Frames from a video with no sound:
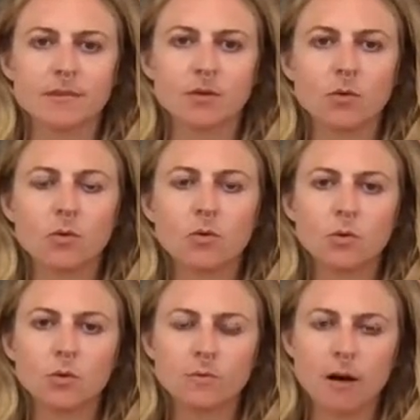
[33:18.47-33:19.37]

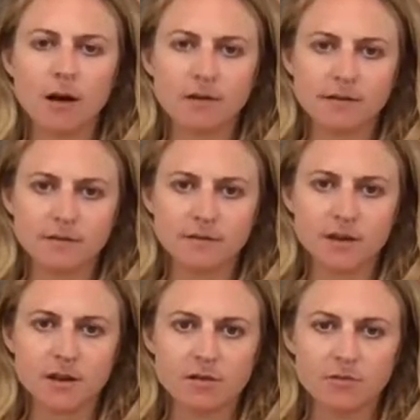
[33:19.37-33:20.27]
All parts of
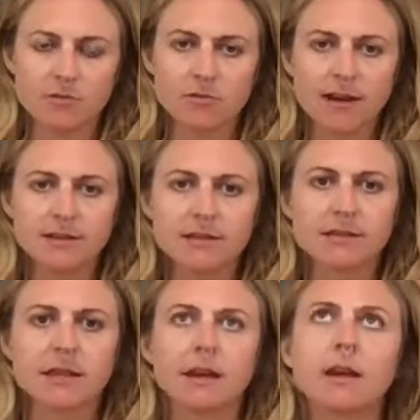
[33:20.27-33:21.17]
you
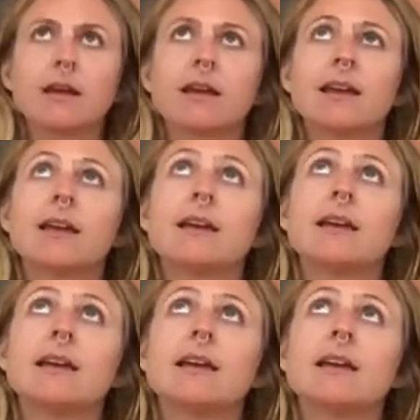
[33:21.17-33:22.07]
resting
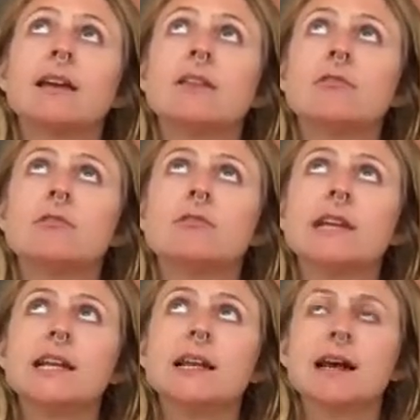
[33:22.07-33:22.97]
in
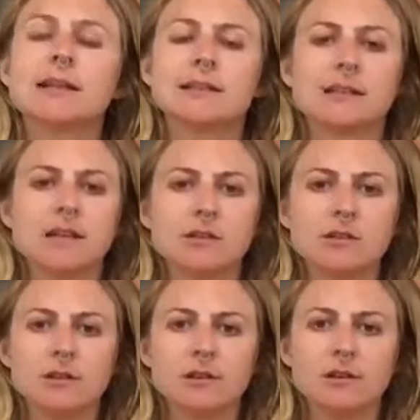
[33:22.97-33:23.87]

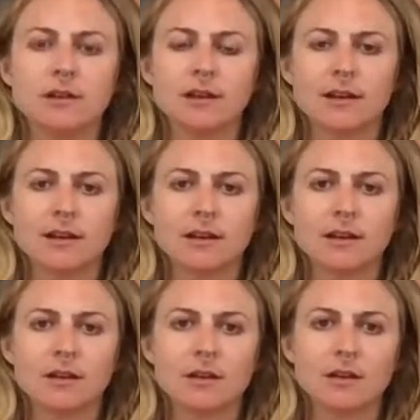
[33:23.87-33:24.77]
relaxation
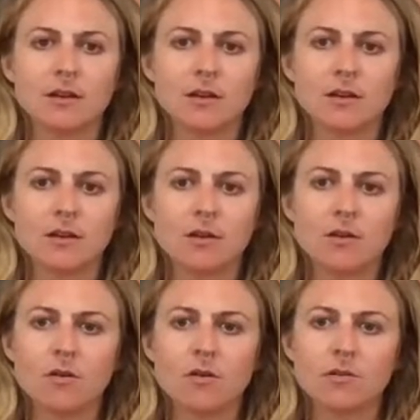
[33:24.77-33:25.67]

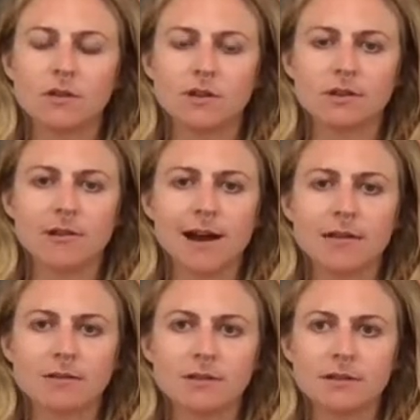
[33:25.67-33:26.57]
on the ground.